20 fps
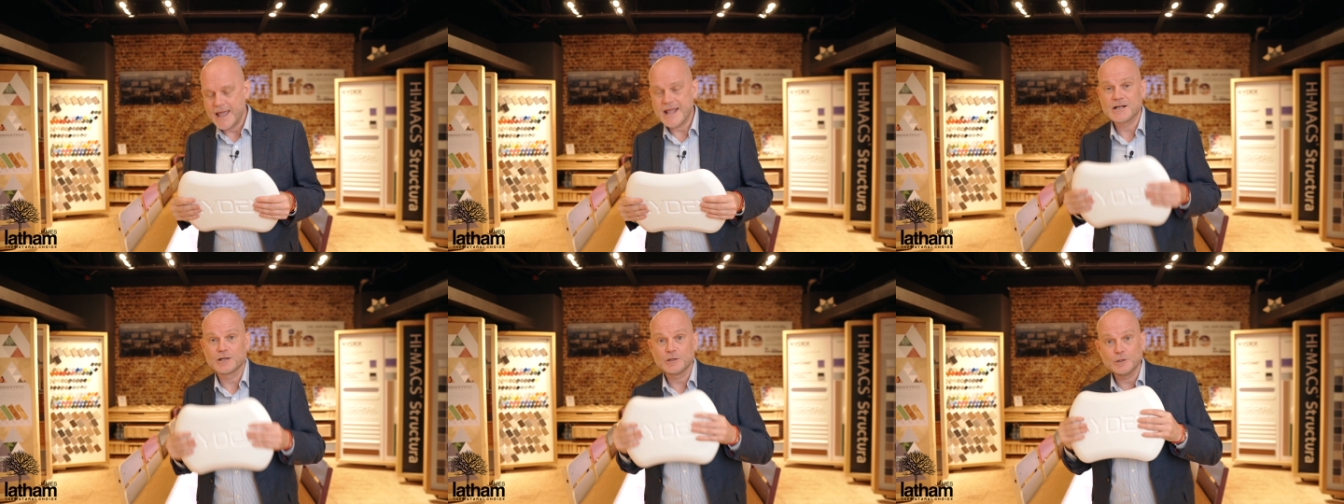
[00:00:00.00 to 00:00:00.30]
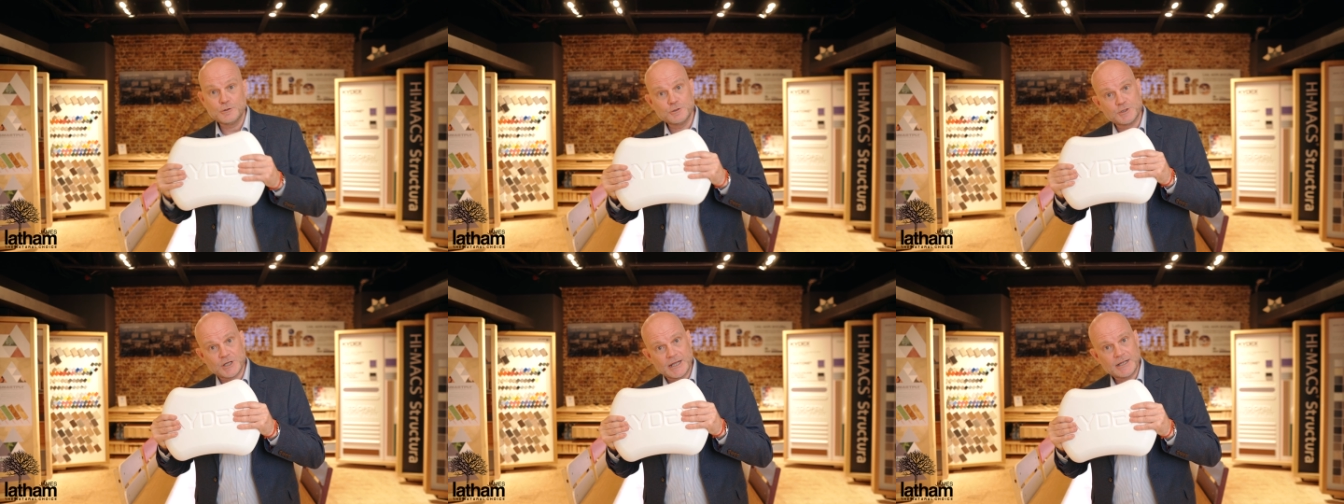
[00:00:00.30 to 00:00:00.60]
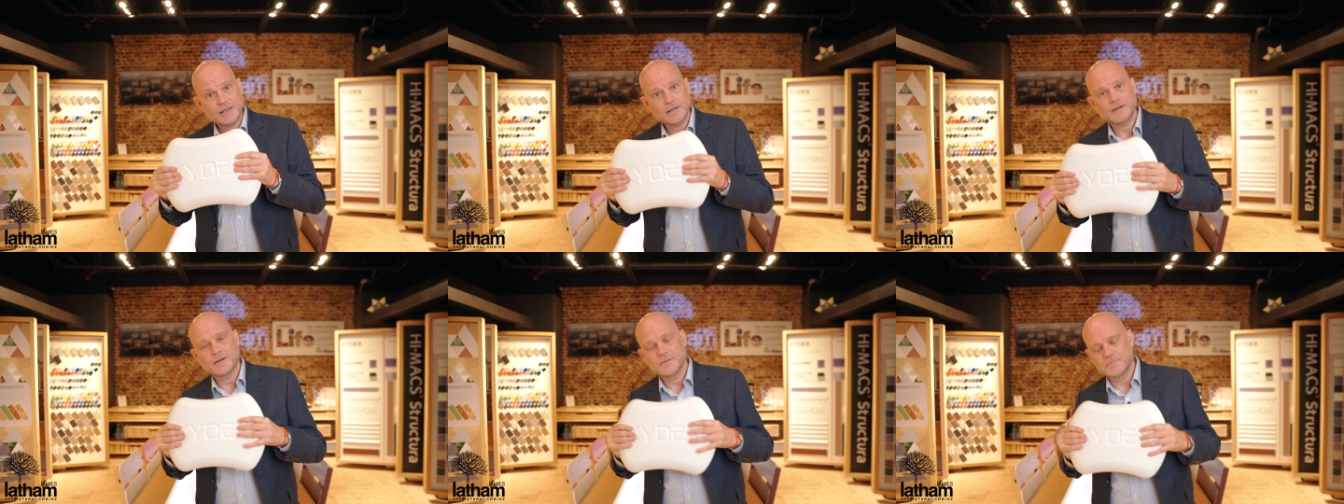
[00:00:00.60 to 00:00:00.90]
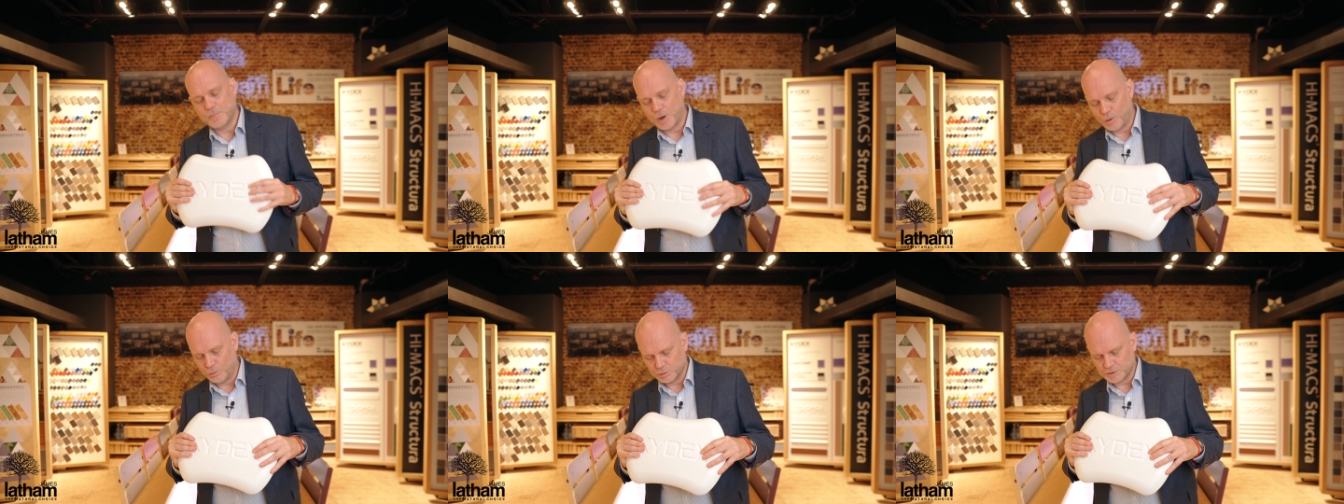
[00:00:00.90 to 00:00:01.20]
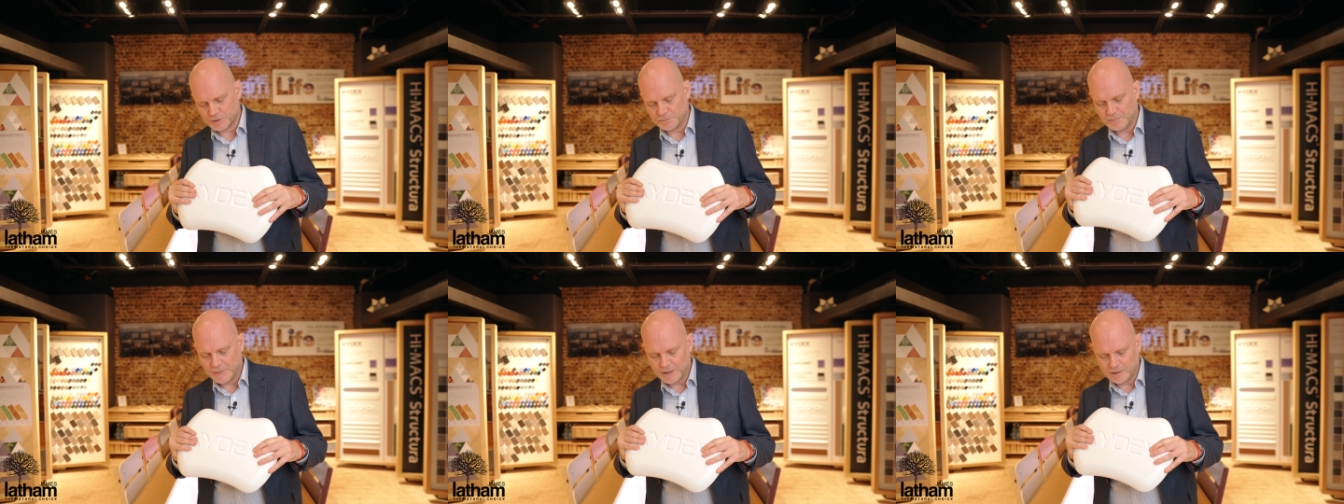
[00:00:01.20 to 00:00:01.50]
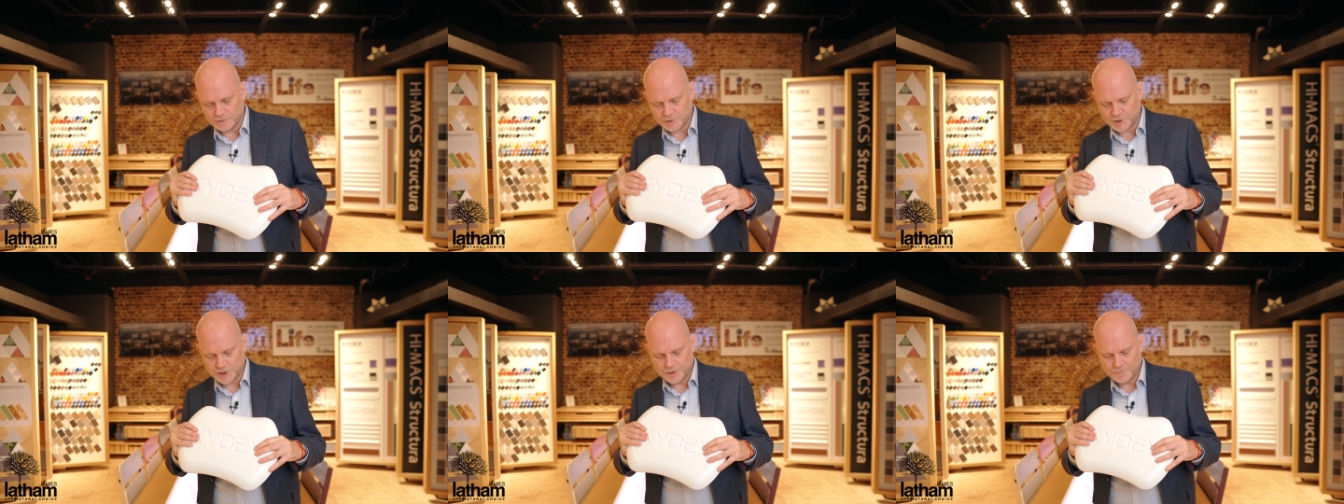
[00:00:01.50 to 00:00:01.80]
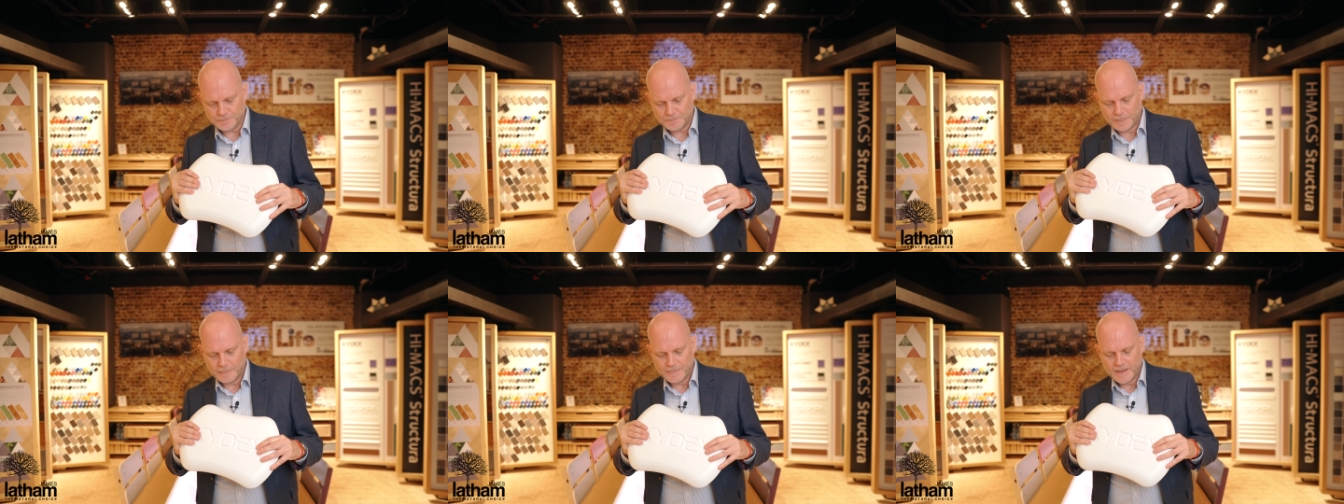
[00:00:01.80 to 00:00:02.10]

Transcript: including mold and mildew.